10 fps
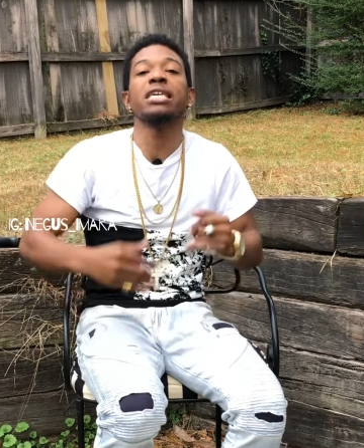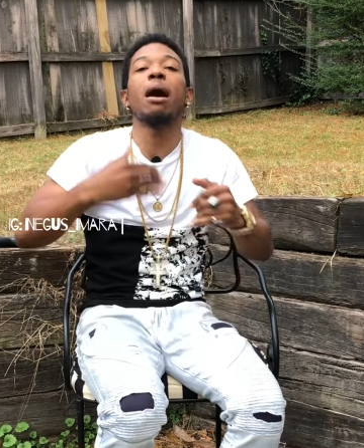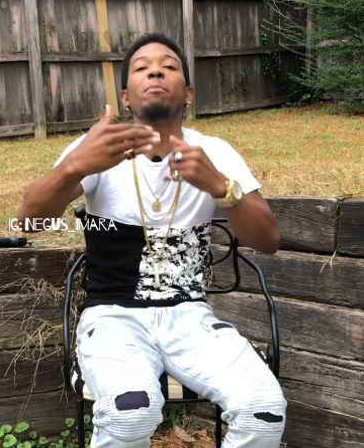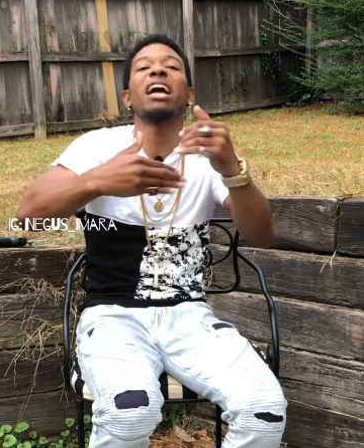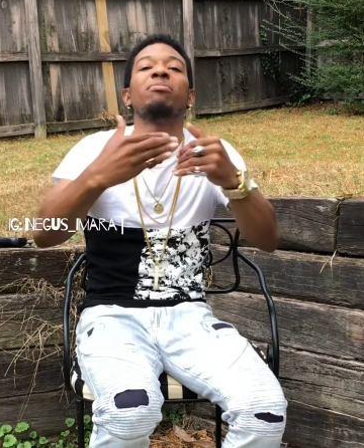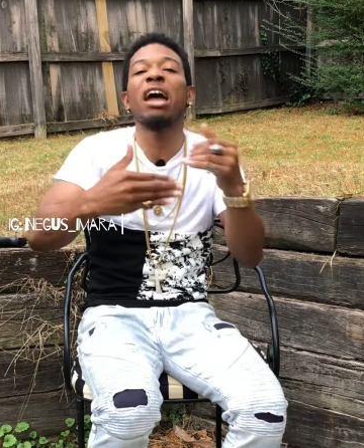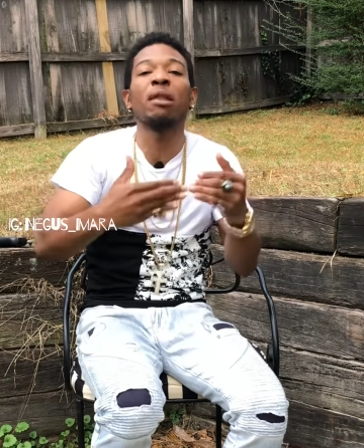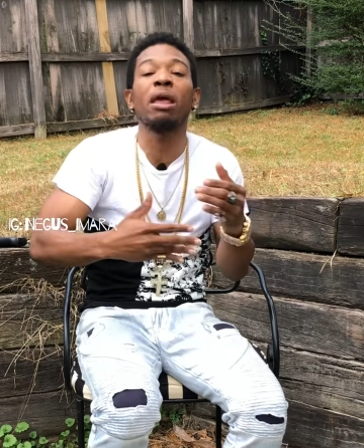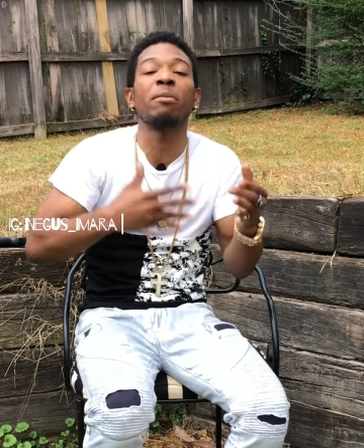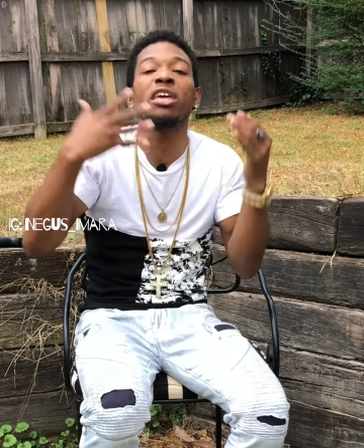have bad
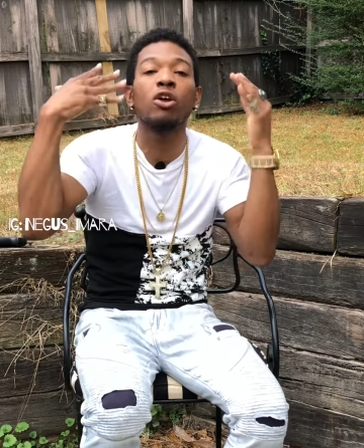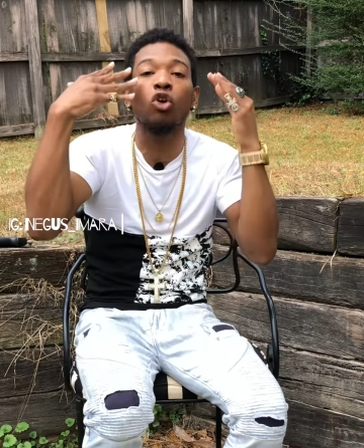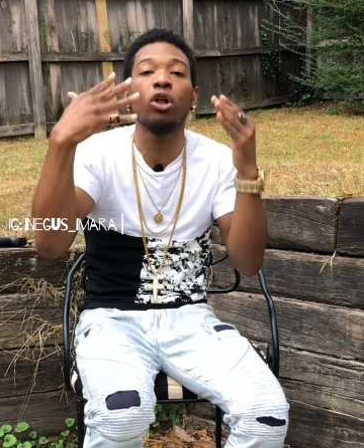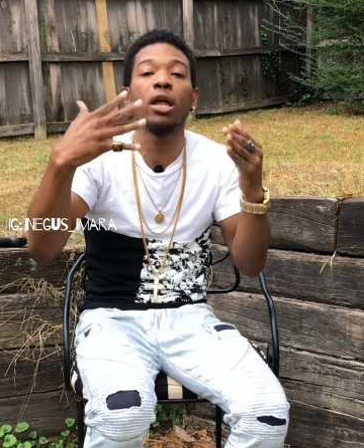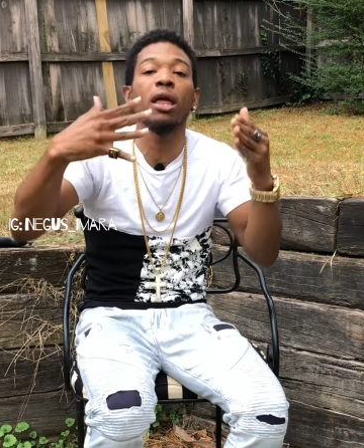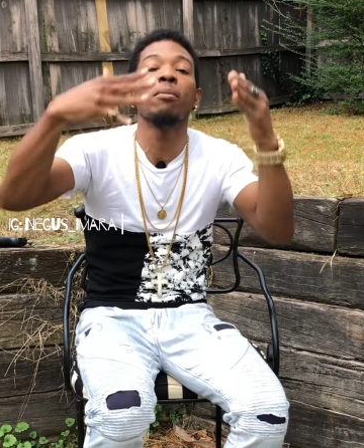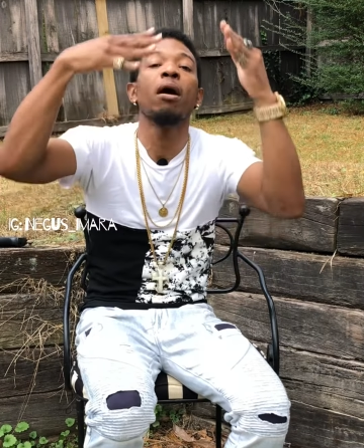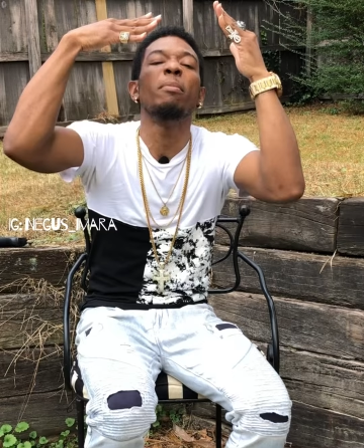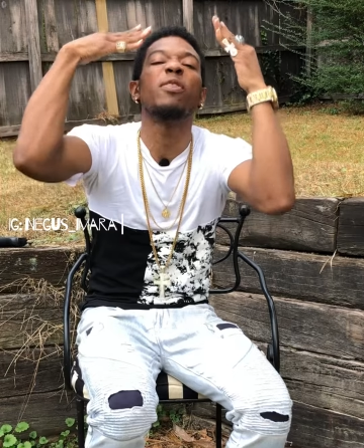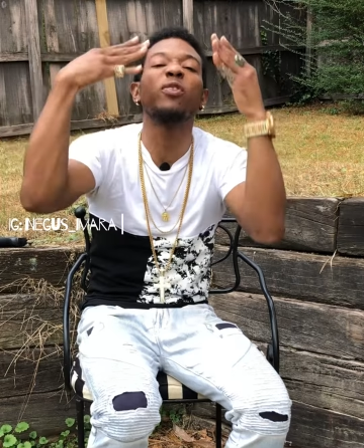mind me and my ear color
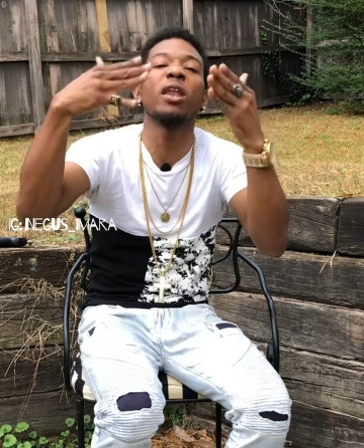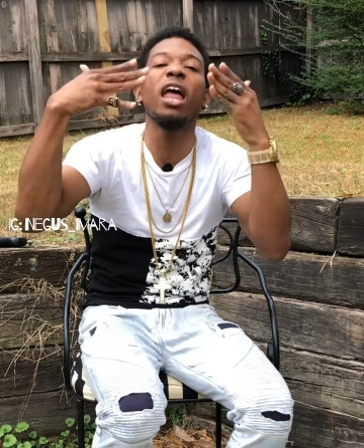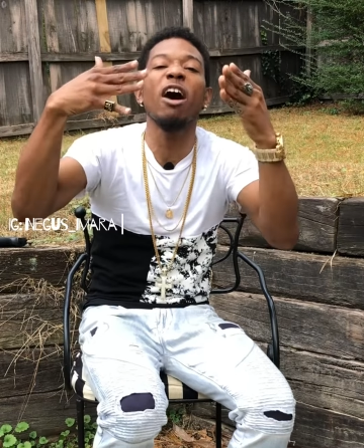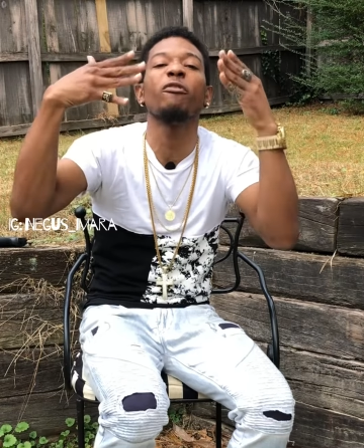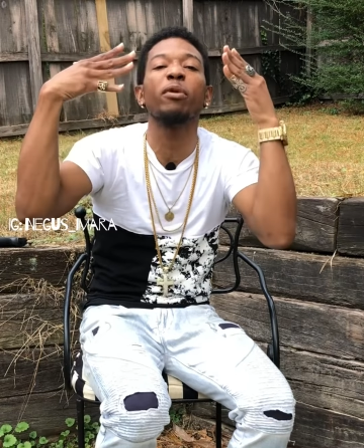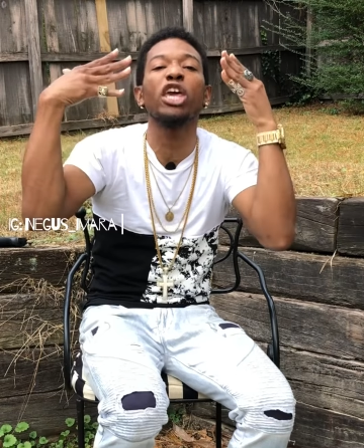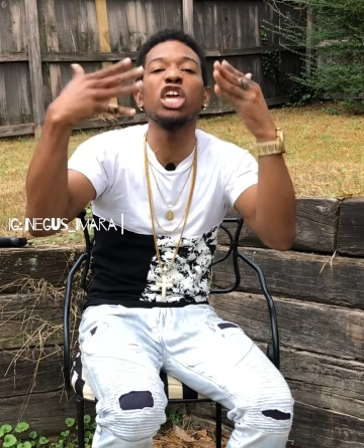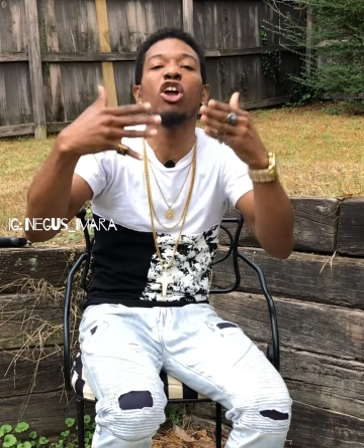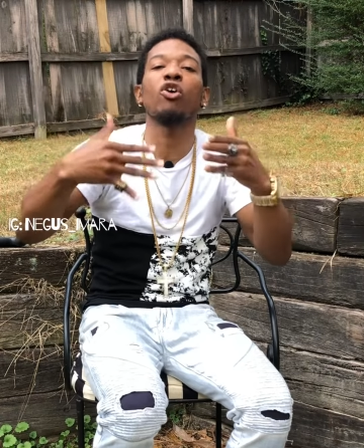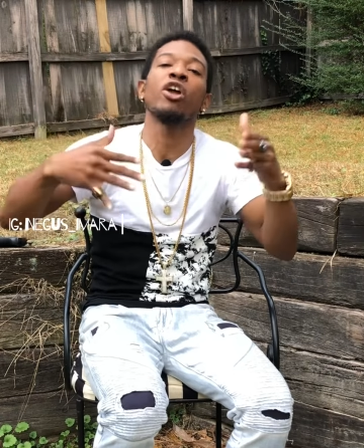them, me still have my
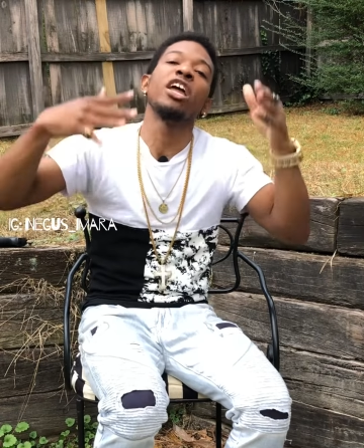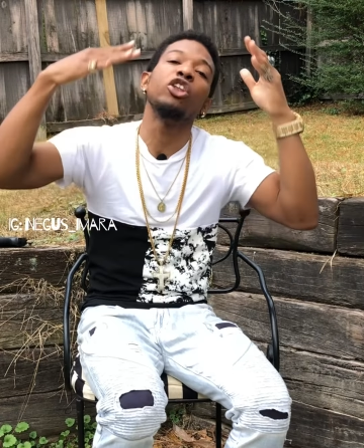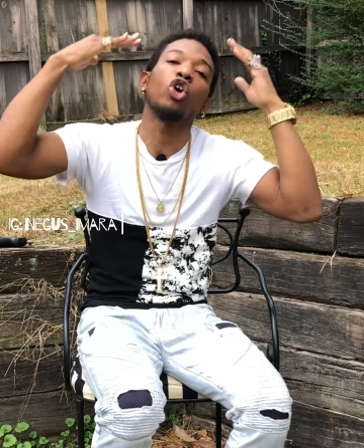ear.